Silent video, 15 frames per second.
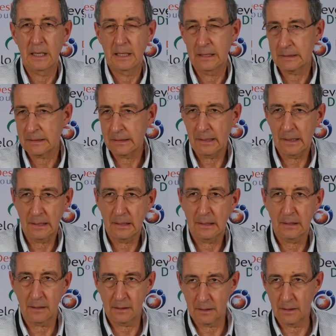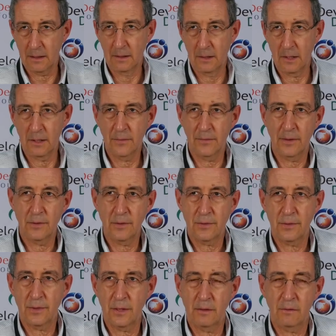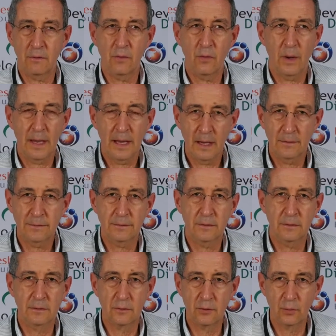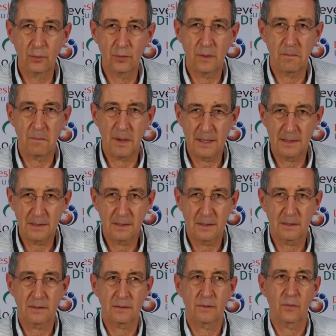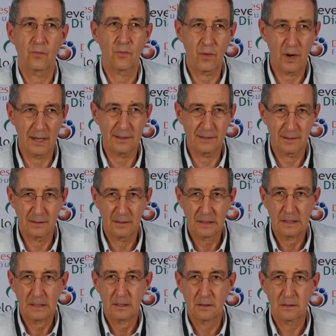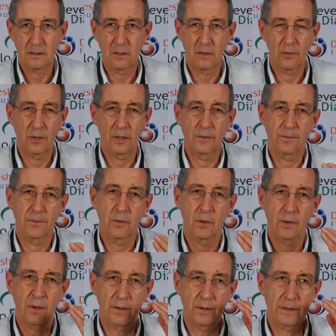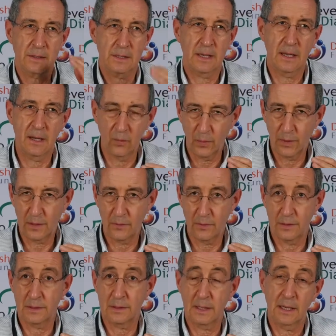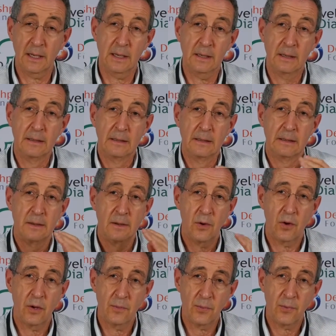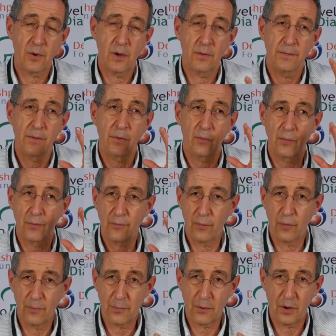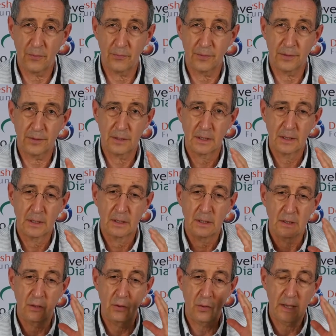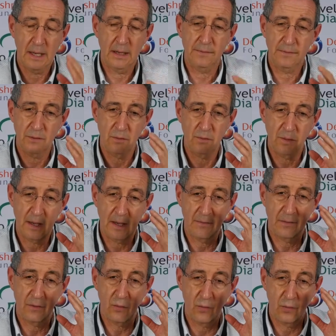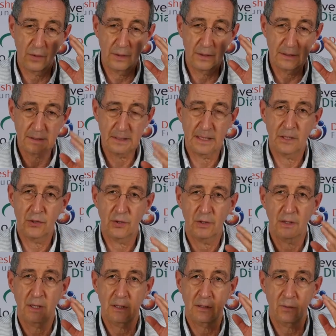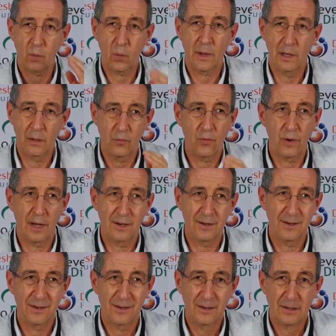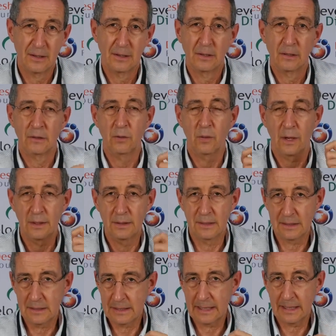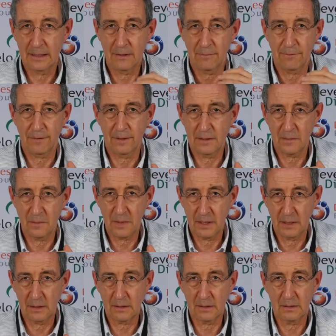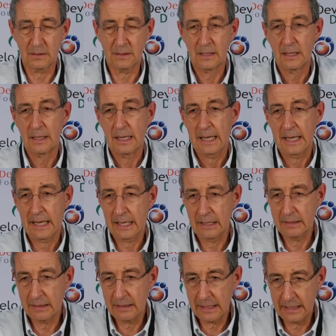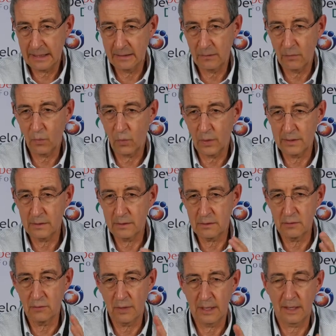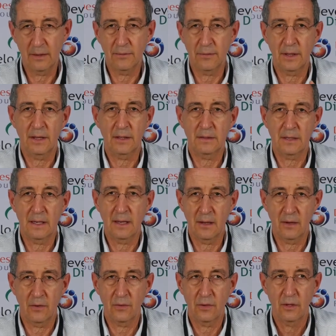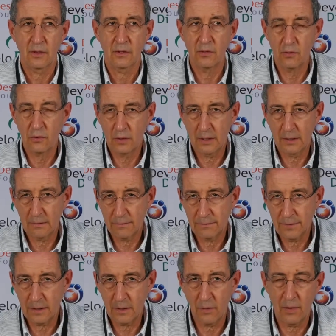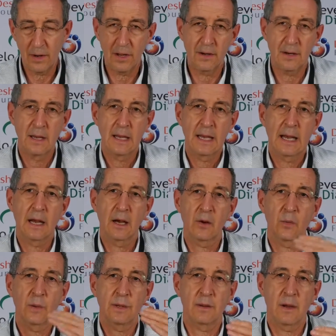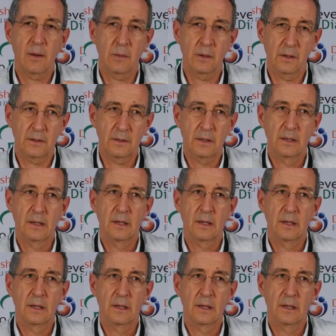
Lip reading: It's like a lot of other things. You have to do the basics right. So if you're going to scale, whether it's a non-profit or a for-profit, you have to have an organization that is well-run. You understand the fundamentals. And then once you have that down, you can figure out, how do we double it?